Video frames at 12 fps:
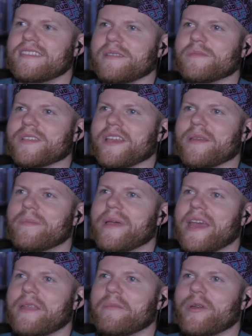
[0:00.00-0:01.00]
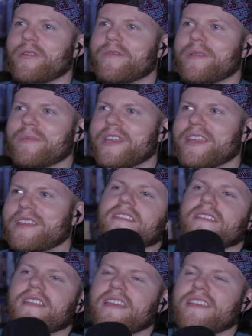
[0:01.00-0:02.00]
Seems like a bad move to me.
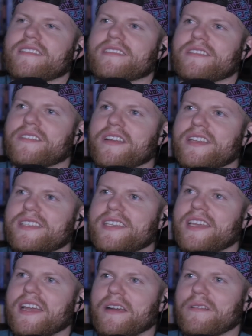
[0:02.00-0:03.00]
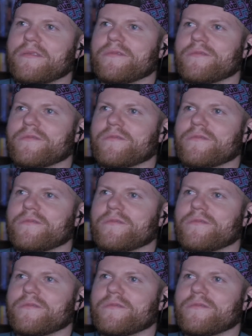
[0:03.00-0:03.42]
Dang, it's crazy how